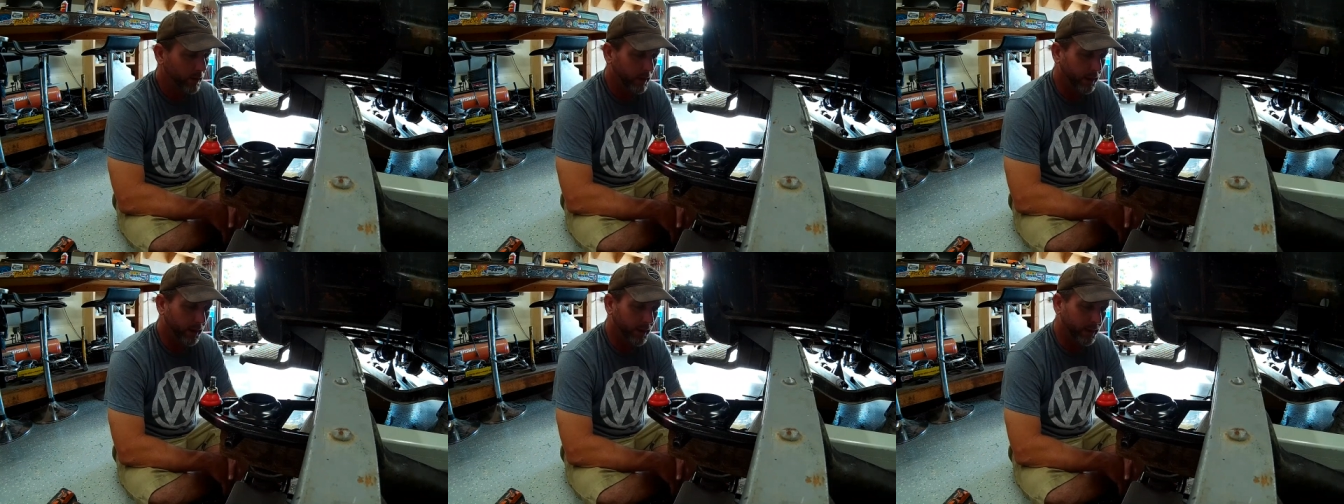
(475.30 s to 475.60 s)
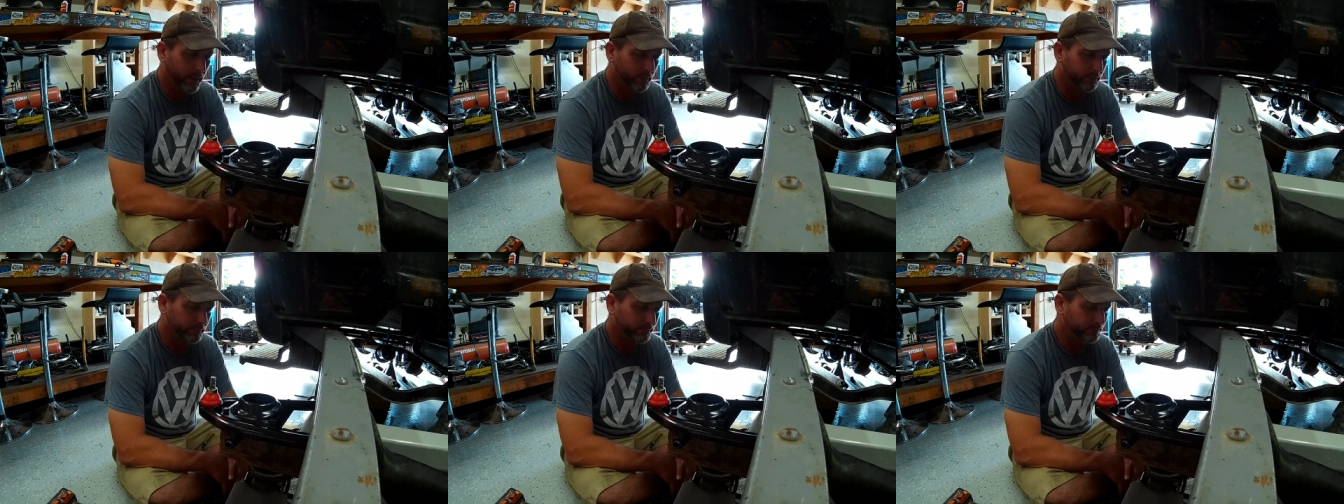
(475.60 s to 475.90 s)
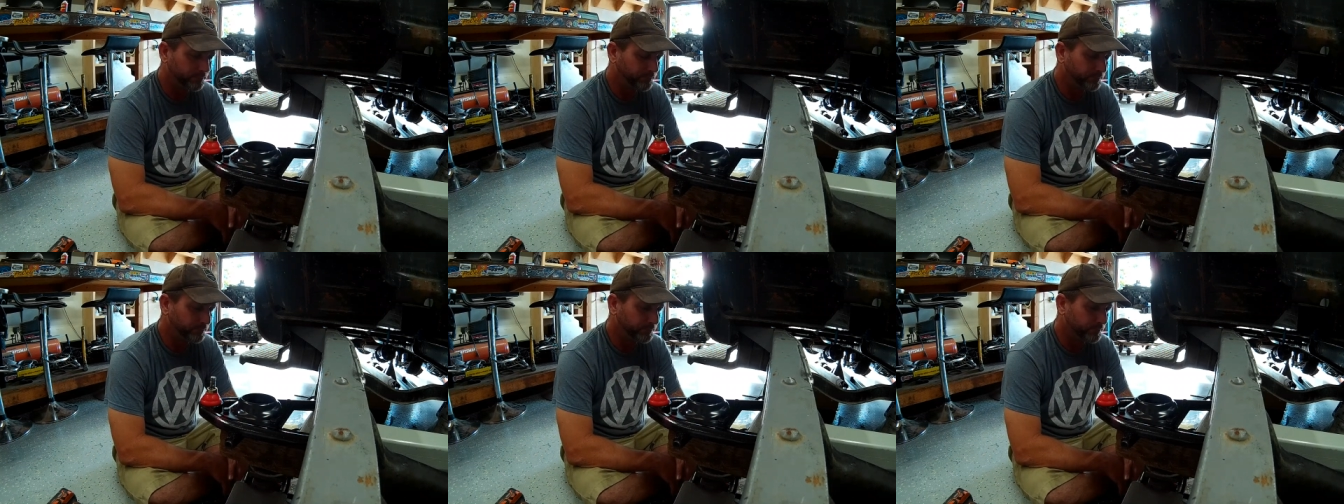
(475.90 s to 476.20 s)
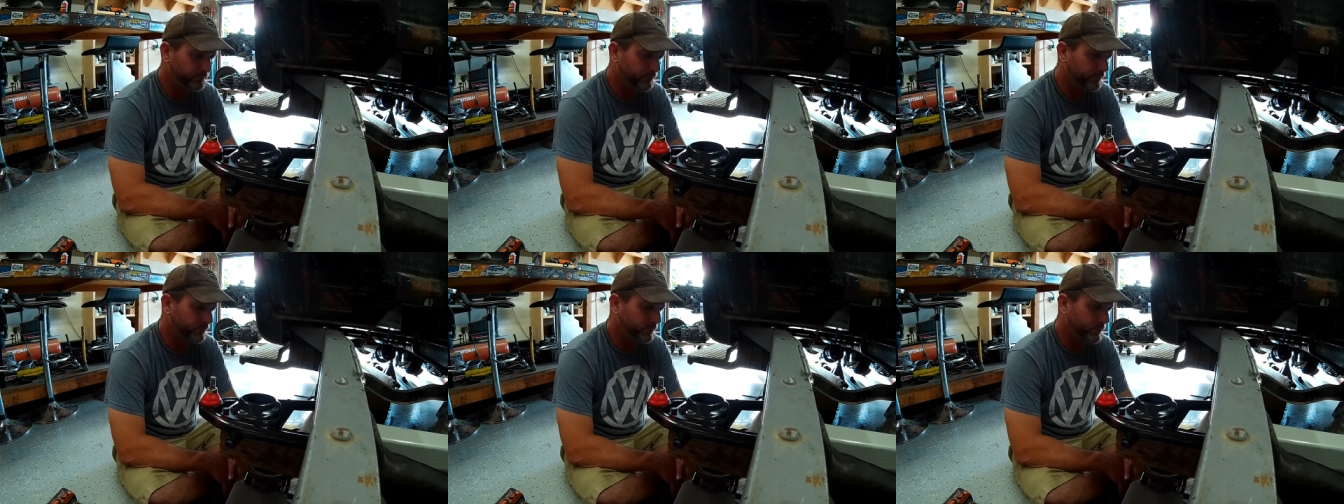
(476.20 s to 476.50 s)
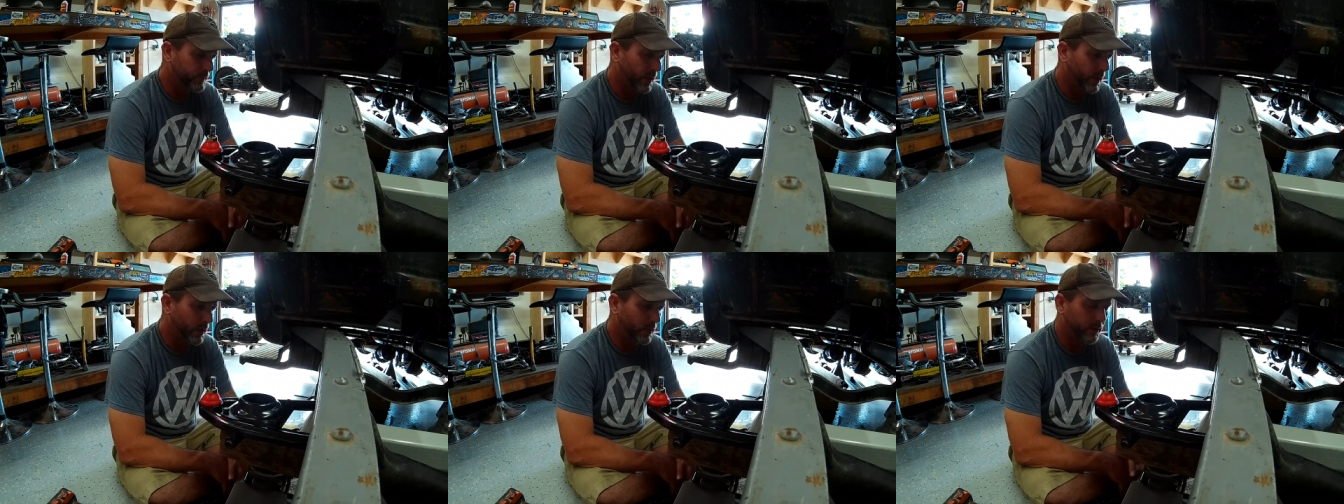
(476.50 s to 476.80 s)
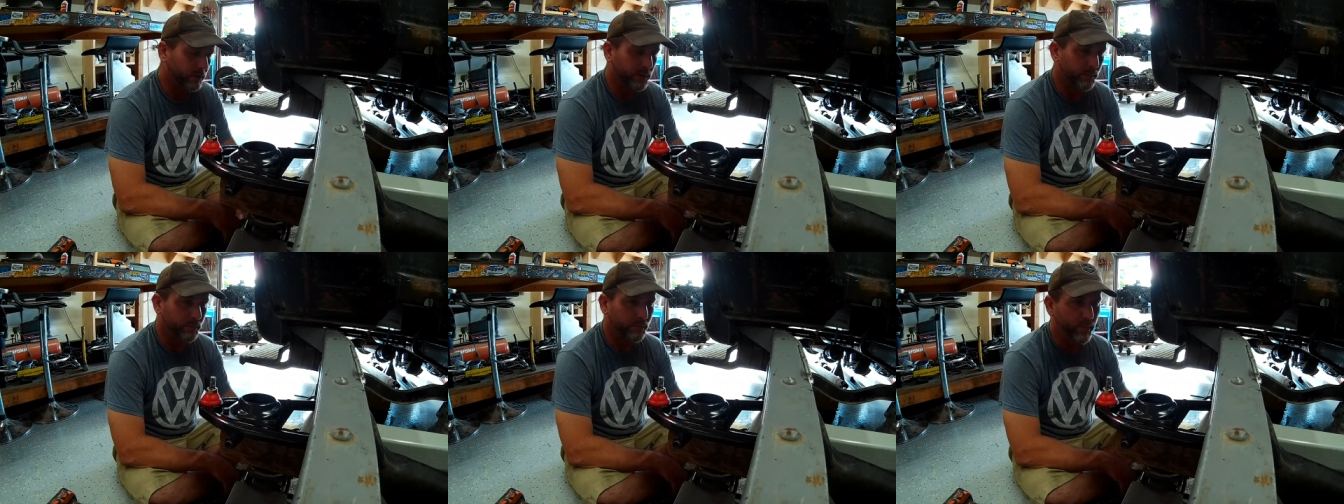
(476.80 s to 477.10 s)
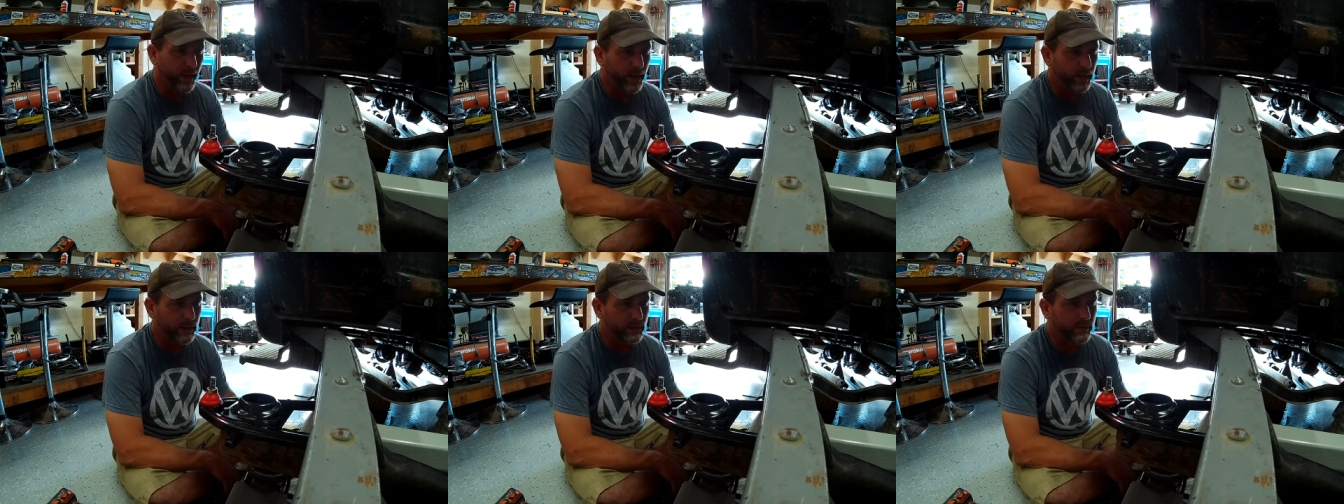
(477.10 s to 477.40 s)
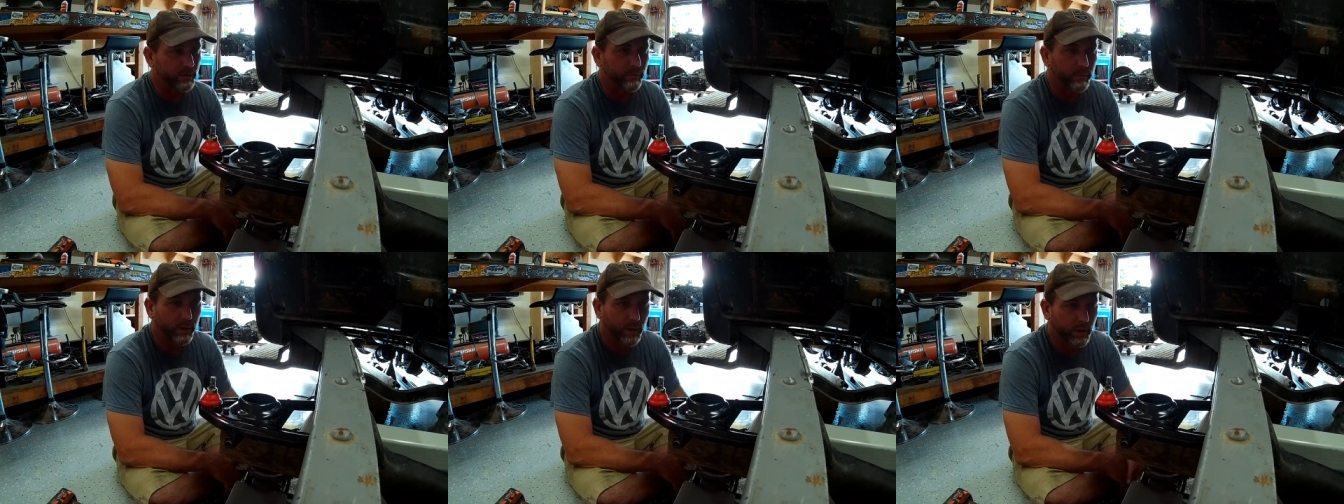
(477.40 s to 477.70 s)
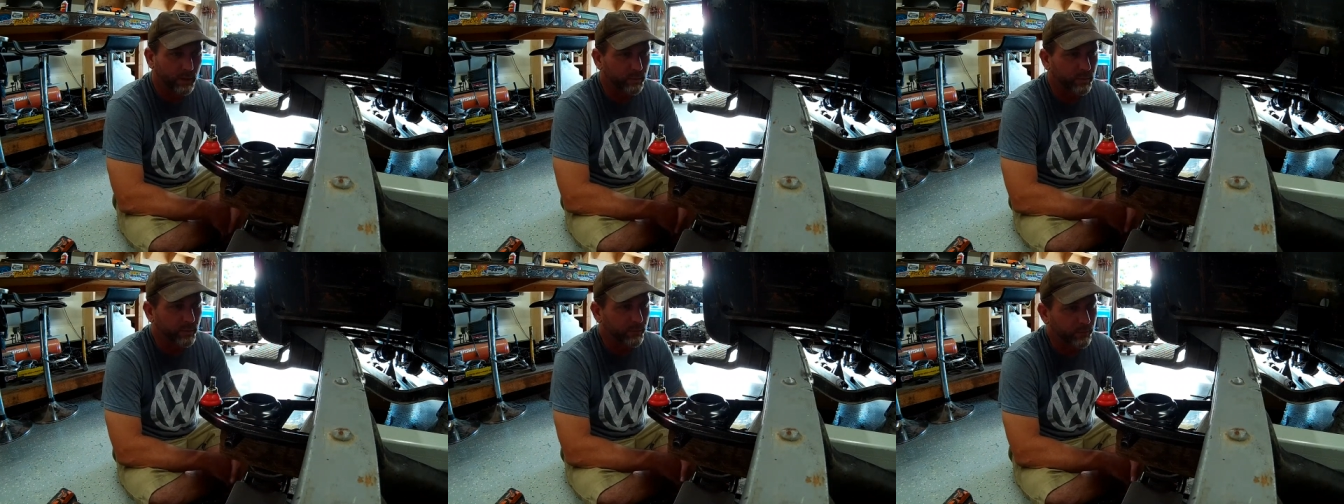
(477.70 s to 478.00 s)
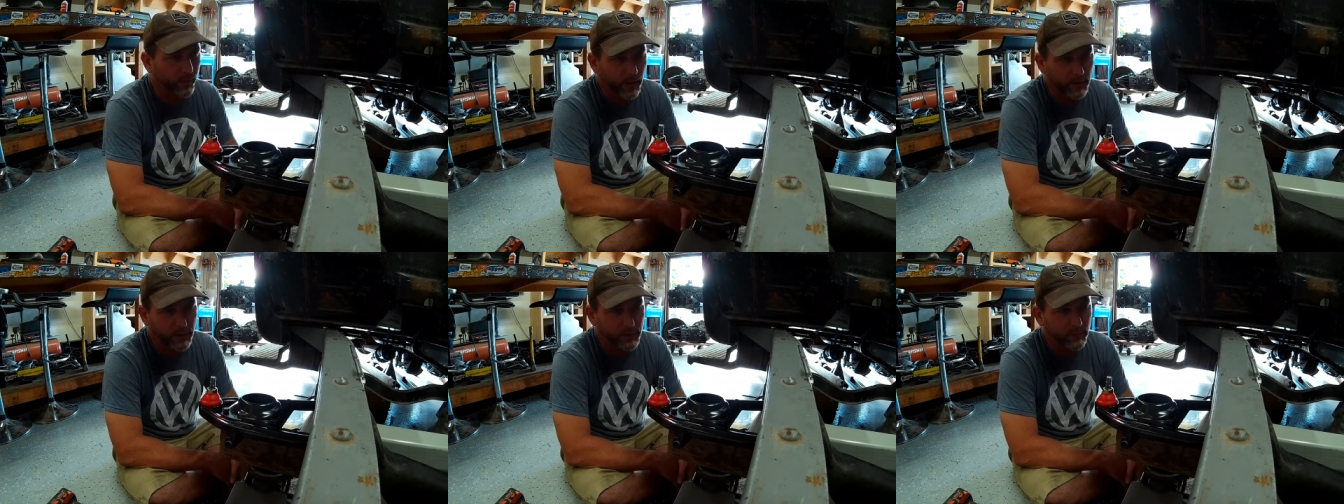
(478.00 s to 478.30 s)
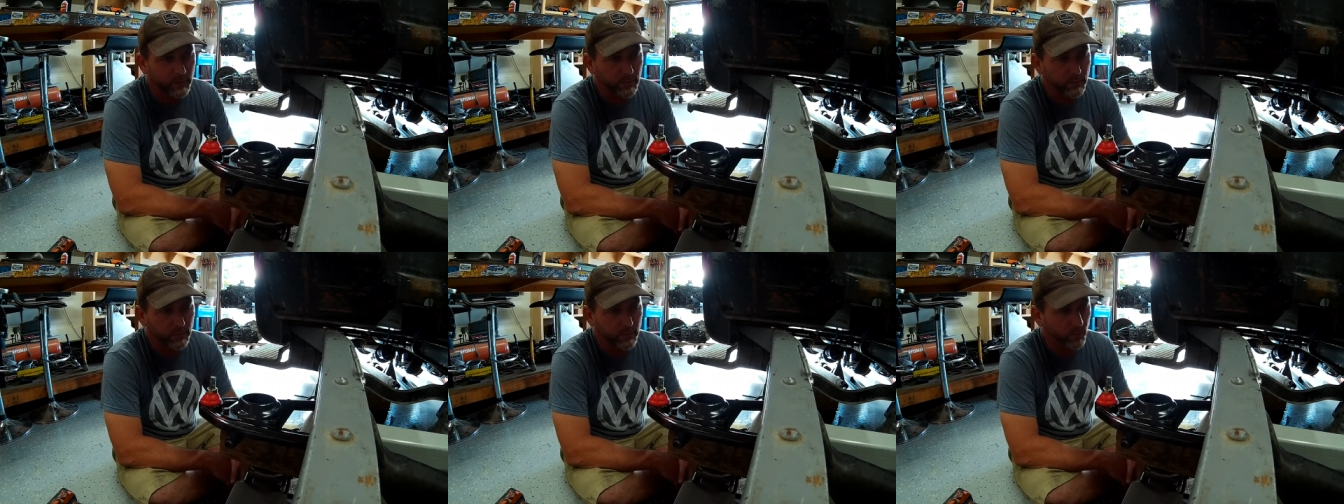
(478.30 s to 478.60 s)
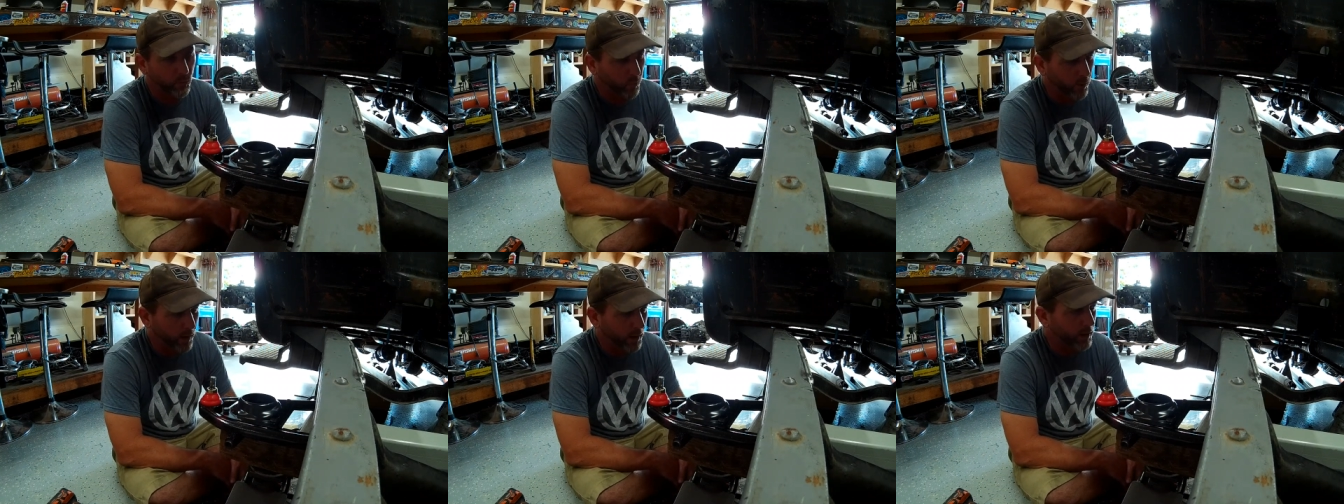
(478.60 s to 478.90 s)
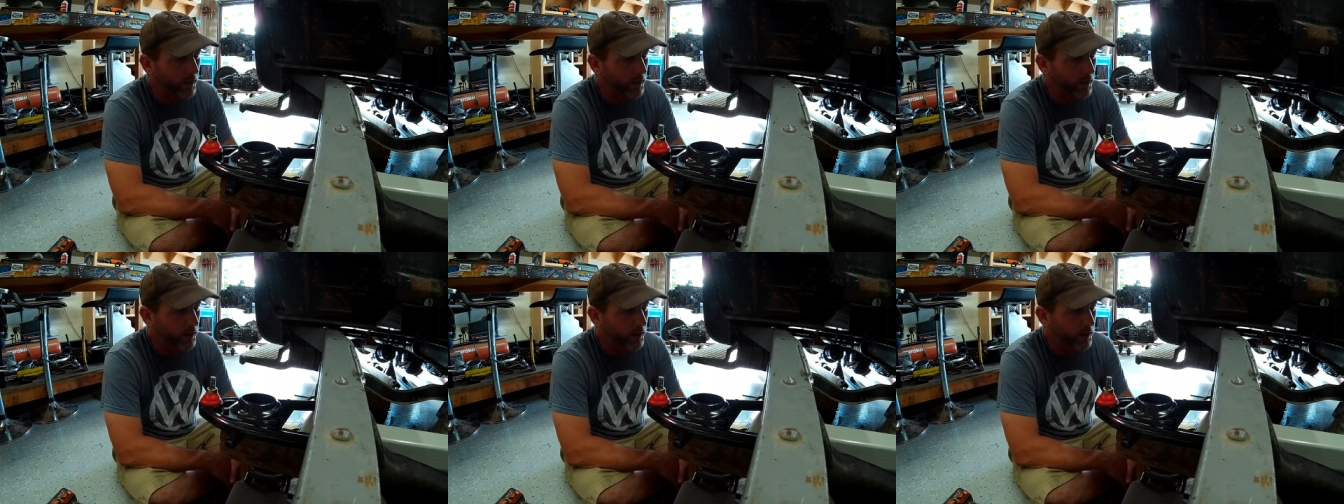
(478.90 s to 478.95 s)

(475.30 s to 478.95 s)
All the bends are very professional. The